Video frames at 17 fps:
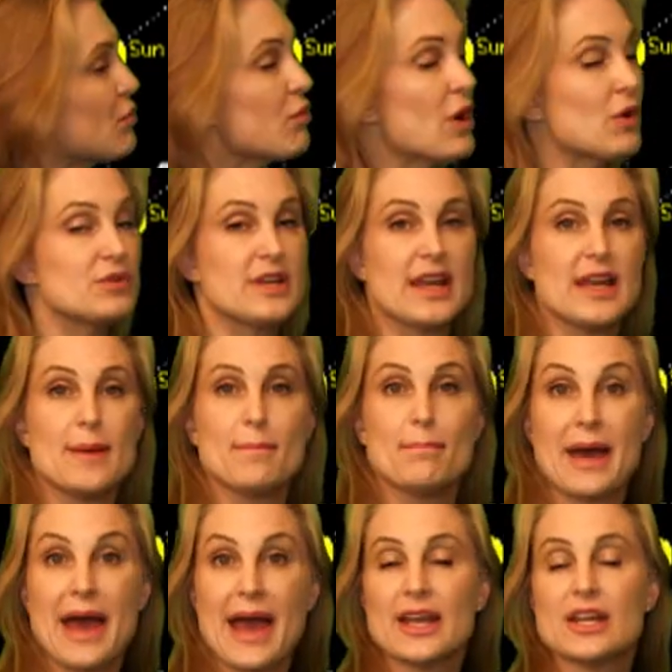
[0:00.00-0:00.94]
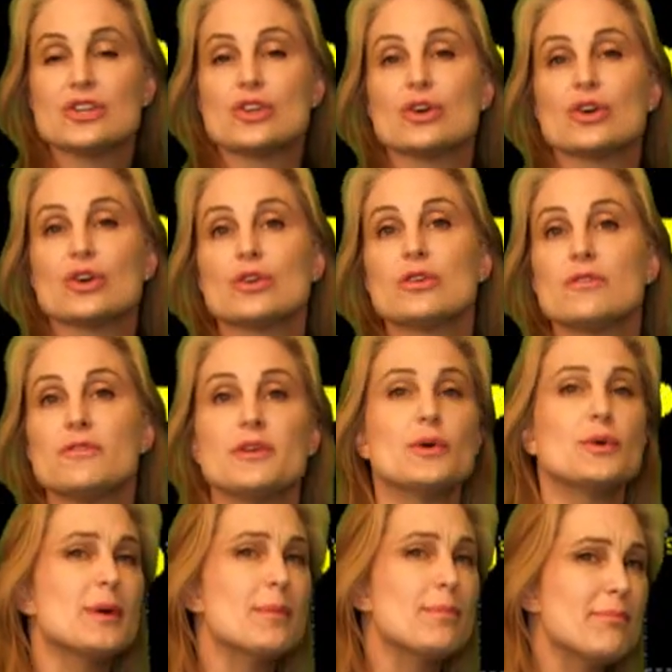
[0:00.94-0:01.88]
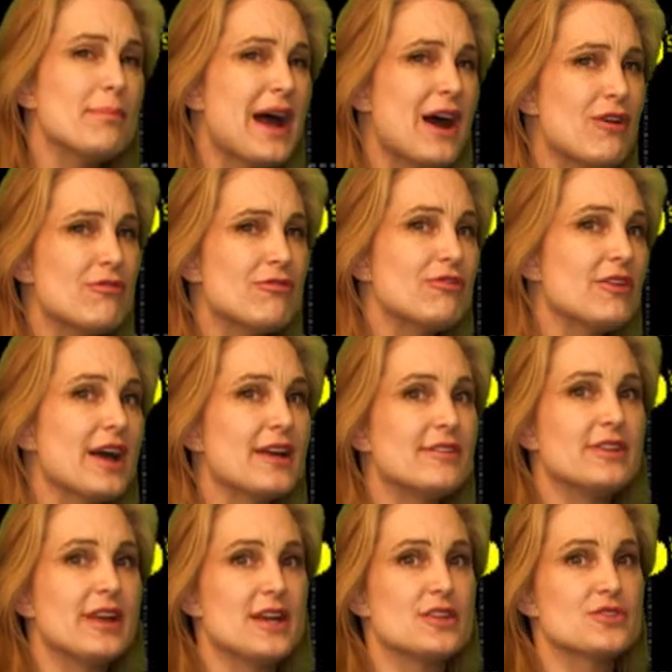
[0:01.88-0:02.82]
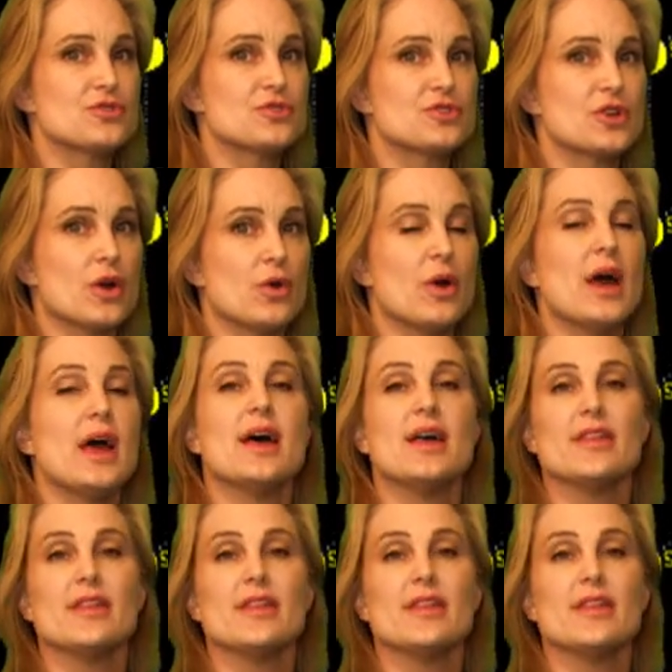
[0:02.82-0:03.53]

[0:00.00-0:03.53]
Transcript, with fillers: be rotating back into Earth view in about five days or so.